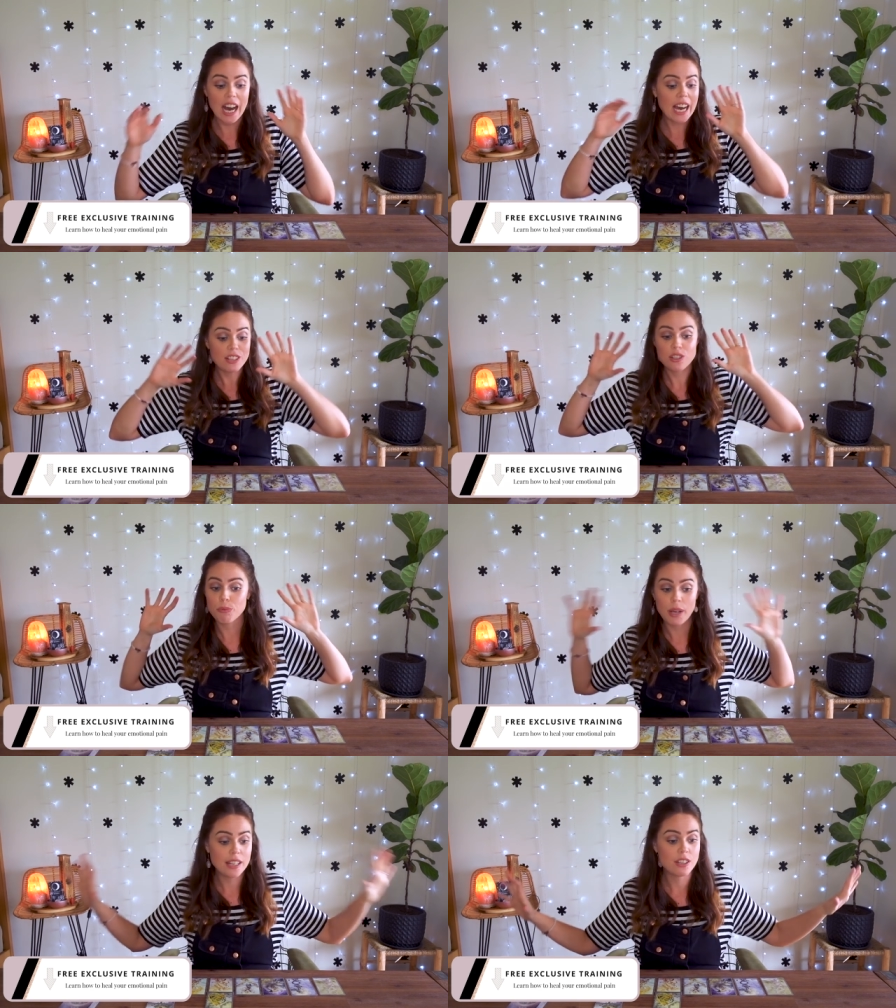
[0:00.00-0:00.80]
I
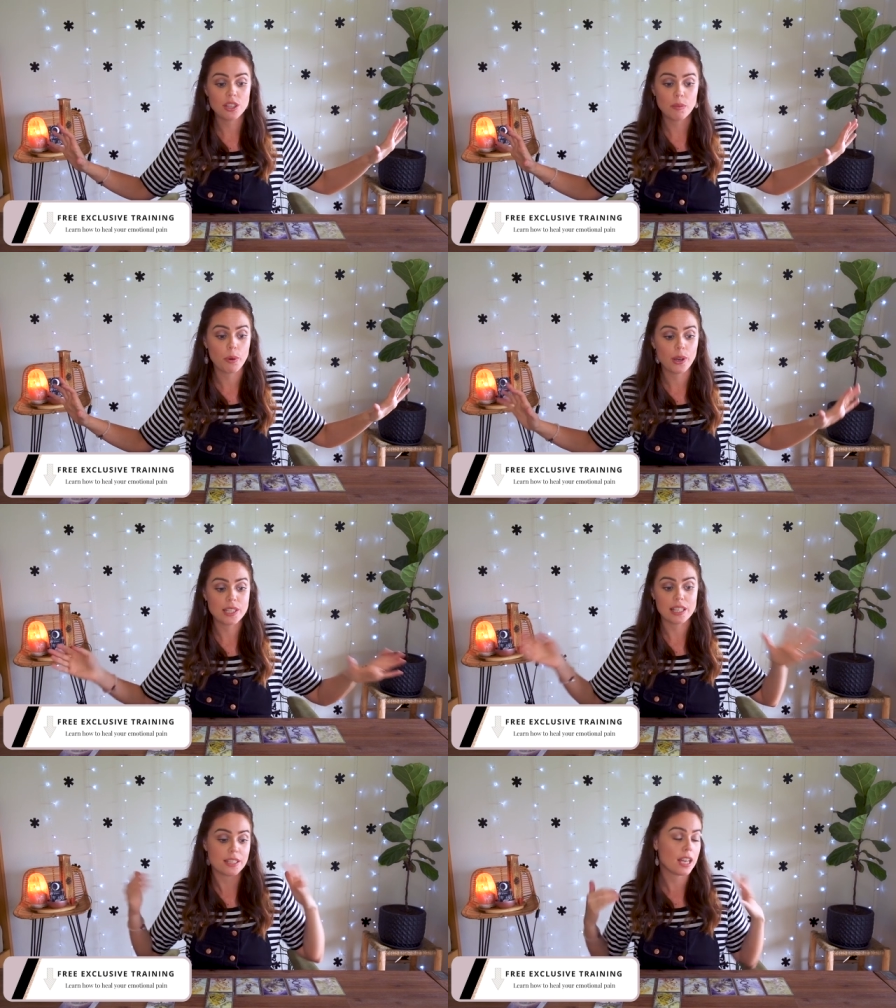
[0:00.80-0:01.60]
surrendered to the
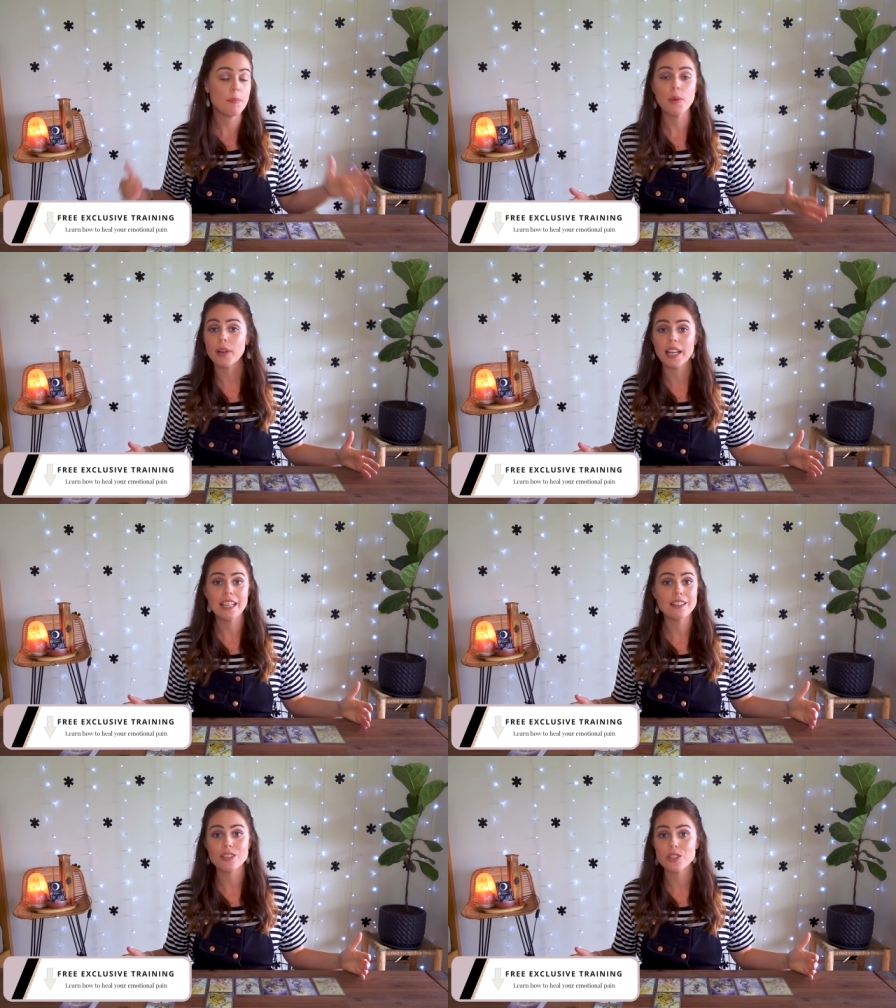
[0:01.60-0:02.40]
process. Tell me what I
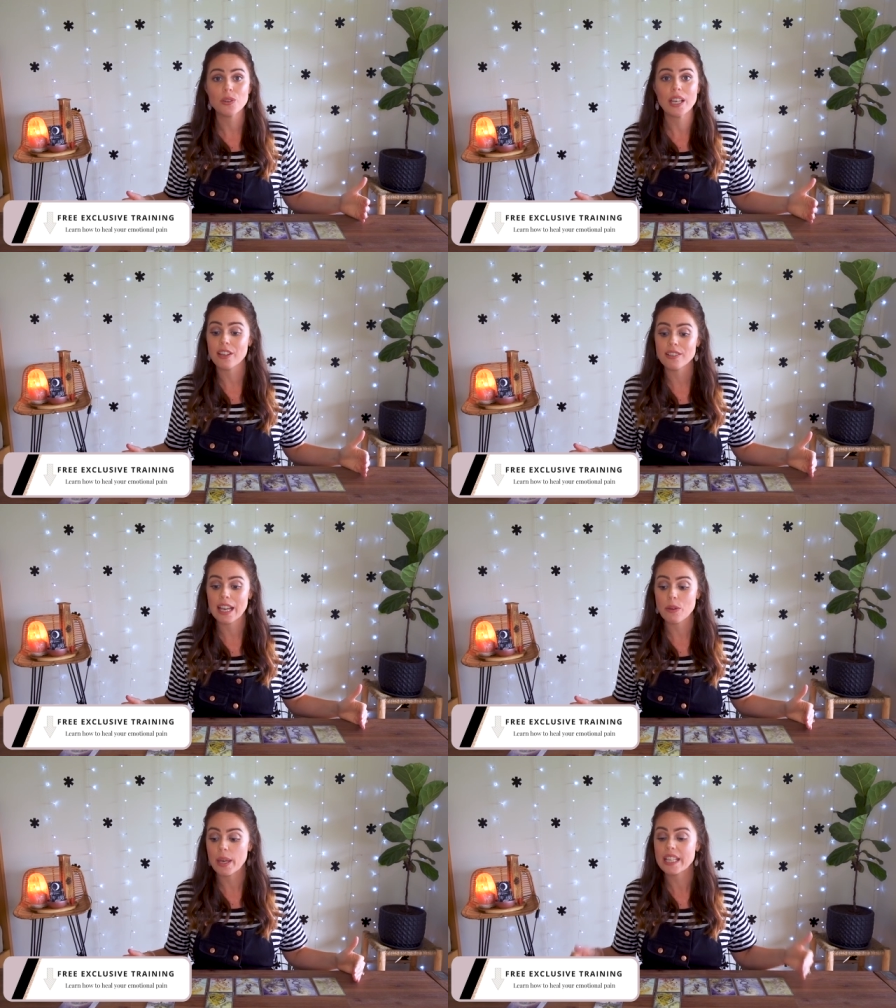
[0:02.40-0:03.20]
need to do in those
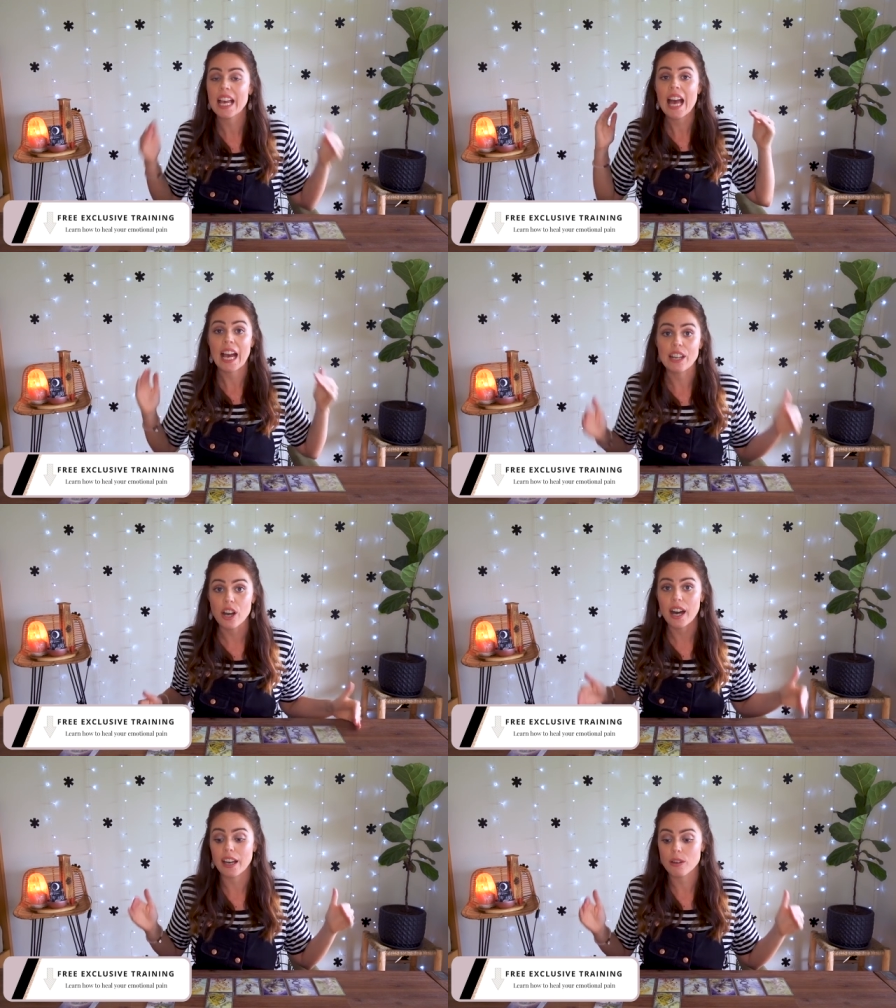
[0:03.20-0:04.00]
8 weeks and
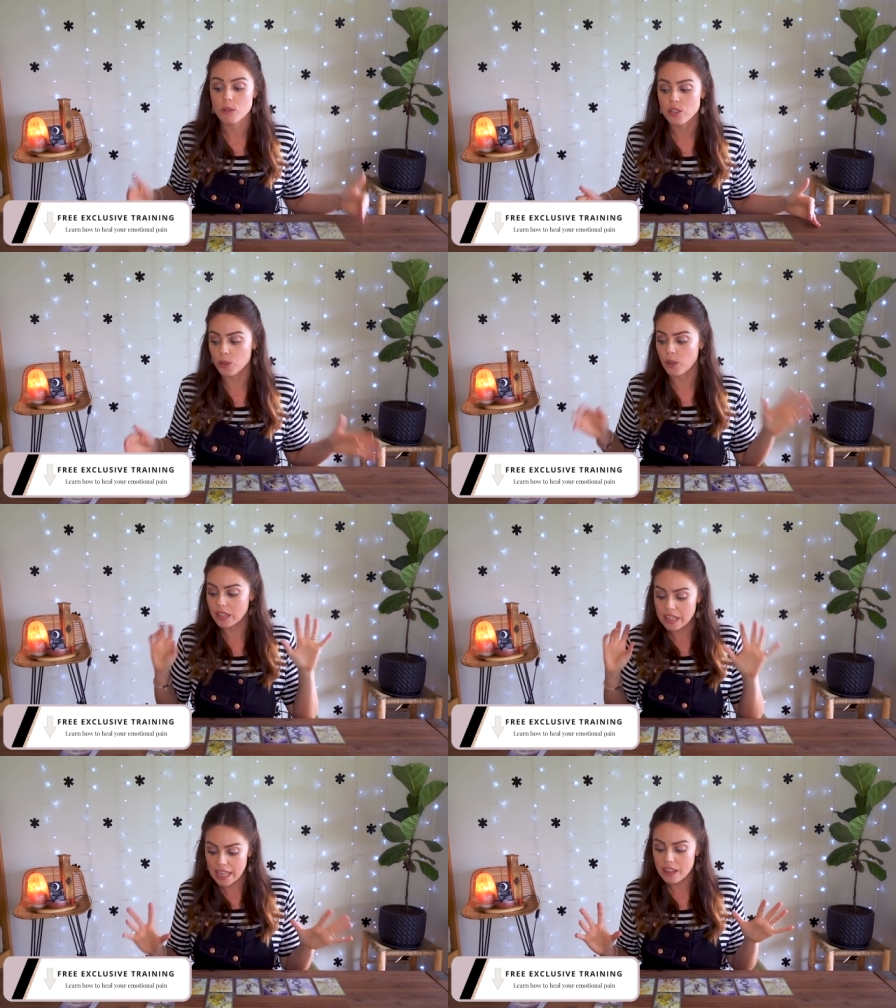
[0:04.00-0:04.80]
I will do
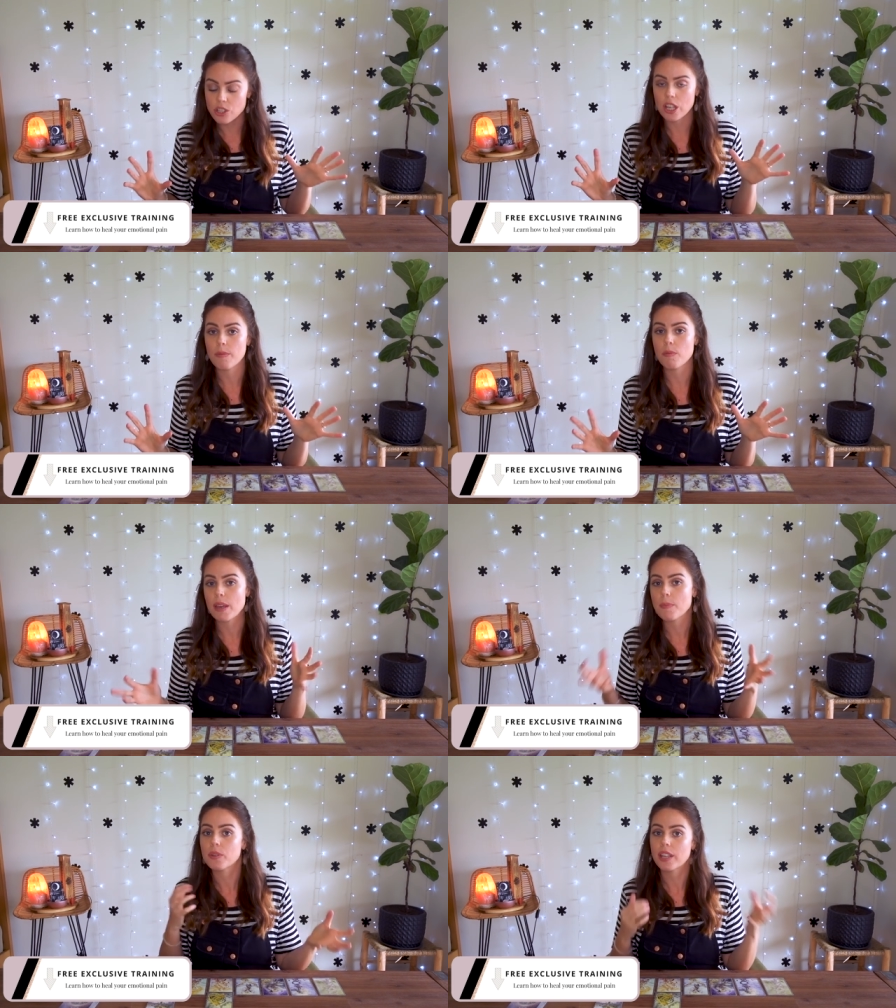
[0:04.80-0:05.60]
it. They're the type of
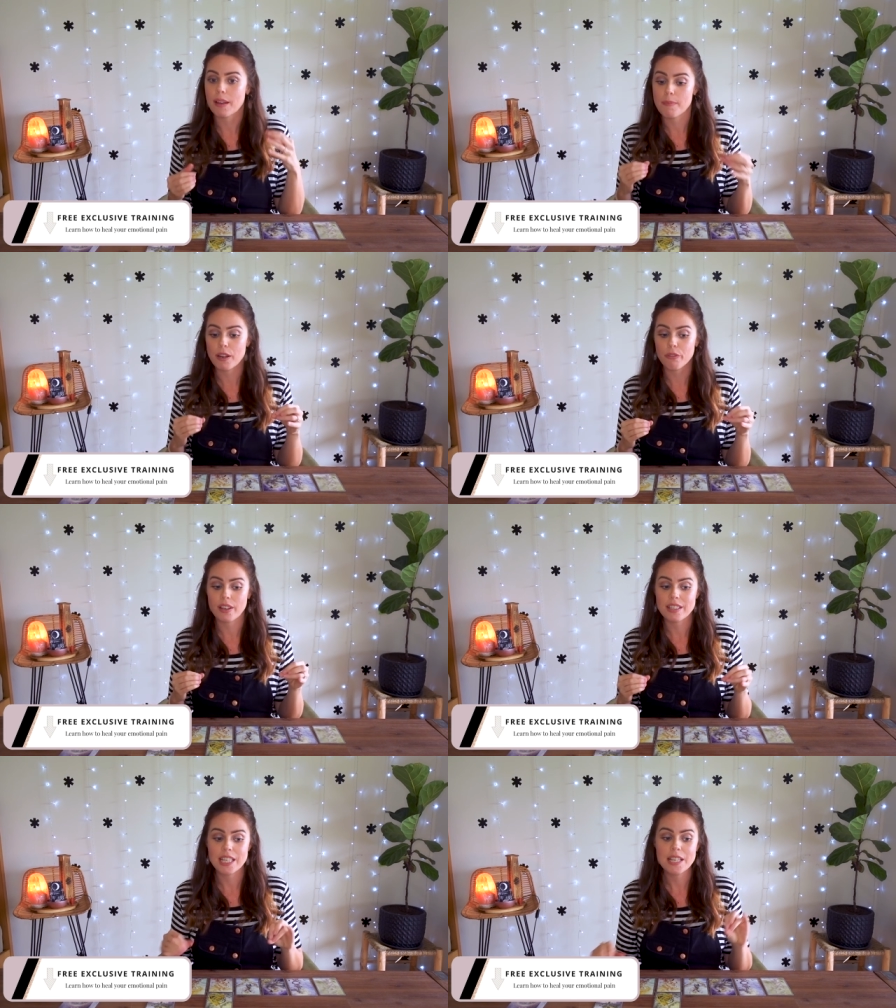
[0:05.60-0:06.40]
people that I'm
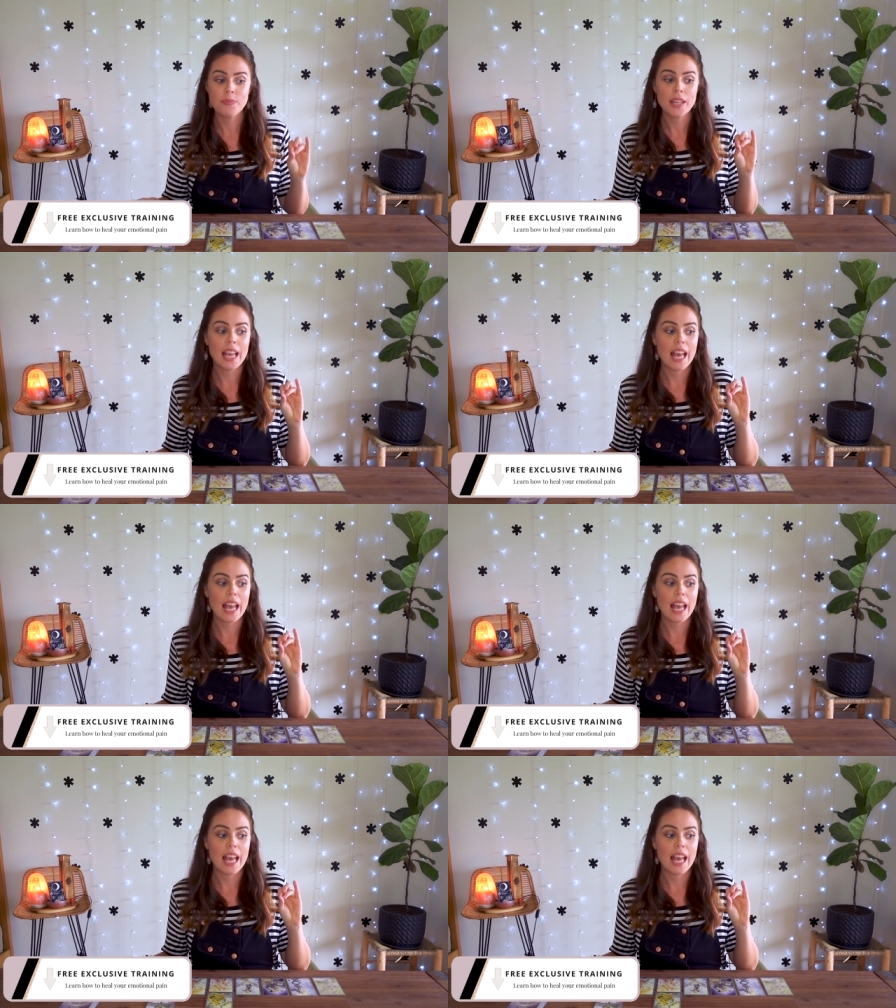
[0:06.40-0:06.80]
manifesting.